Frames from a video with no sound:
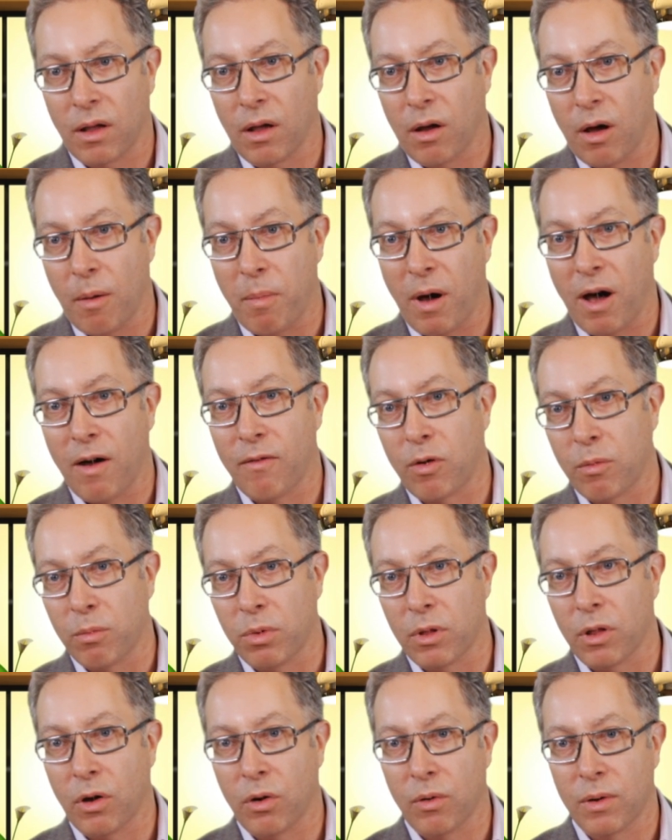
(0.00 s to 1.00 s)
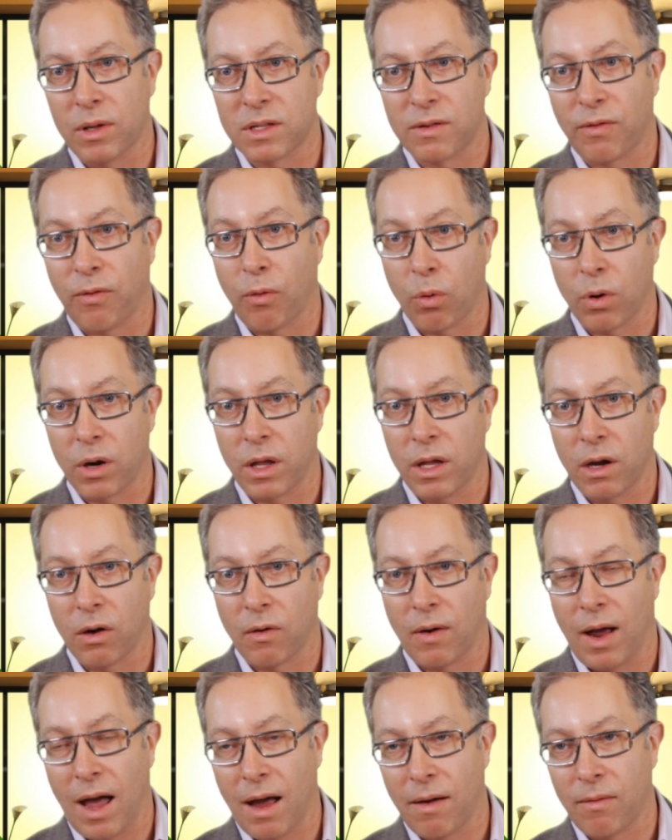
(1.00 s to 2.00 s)
above or below its
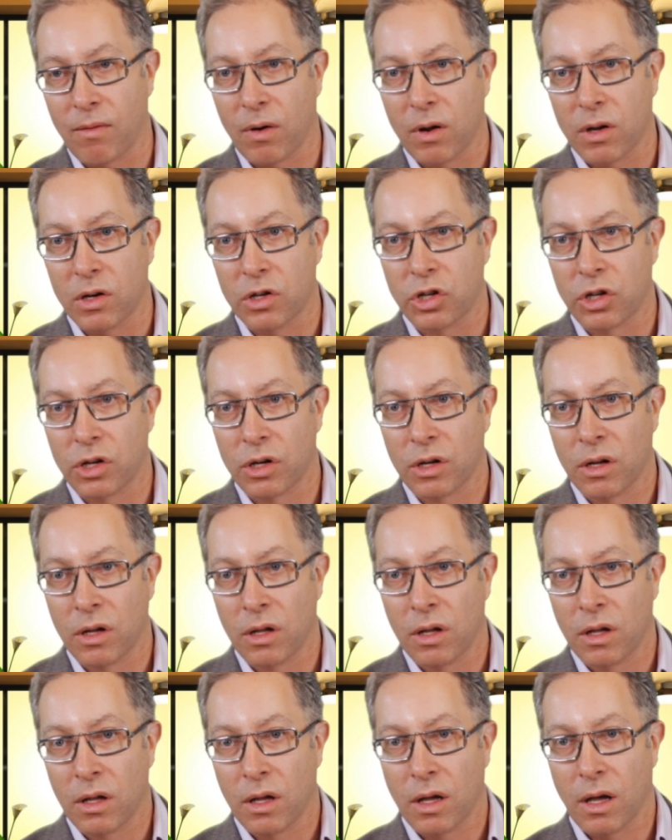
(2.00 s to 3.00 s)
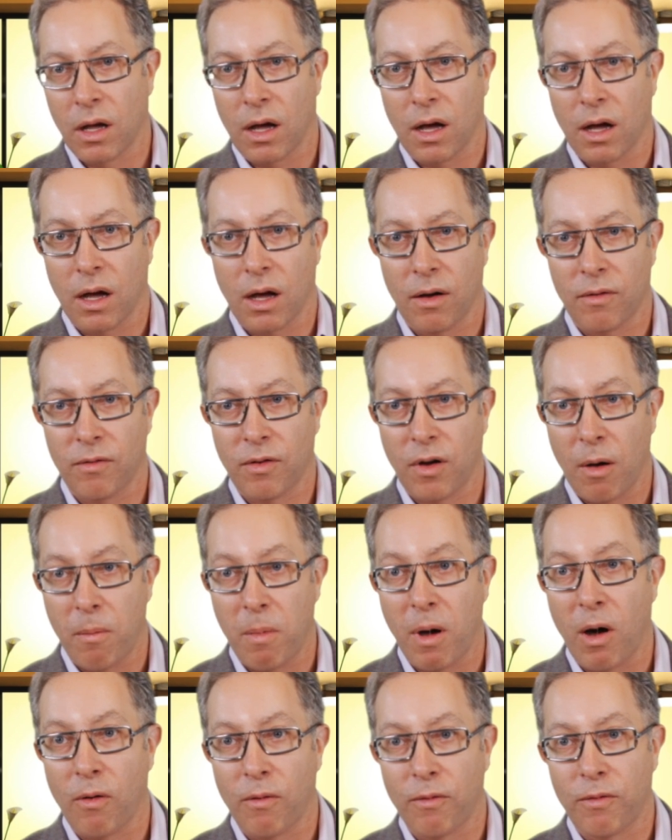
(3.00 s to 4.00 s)
40-year average of
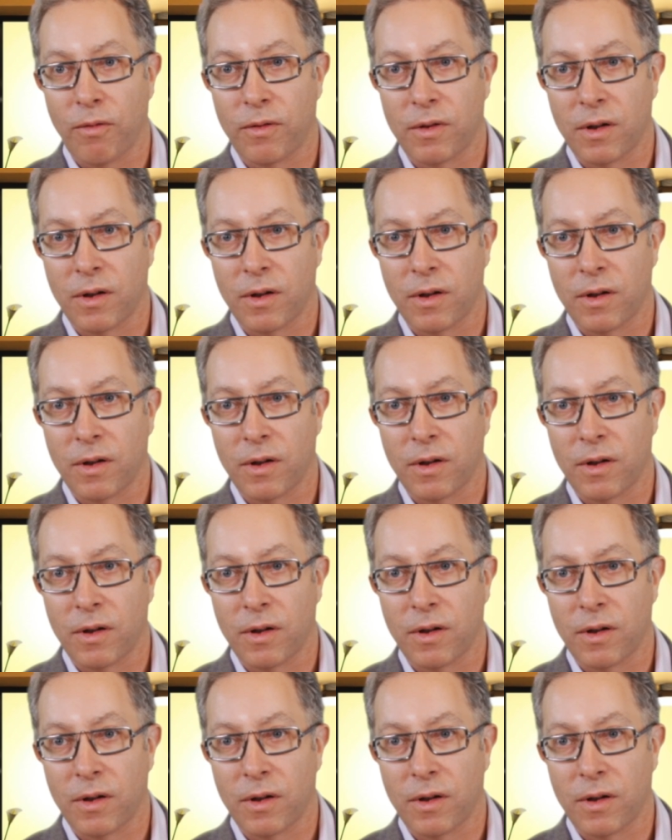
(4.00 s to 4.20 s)
about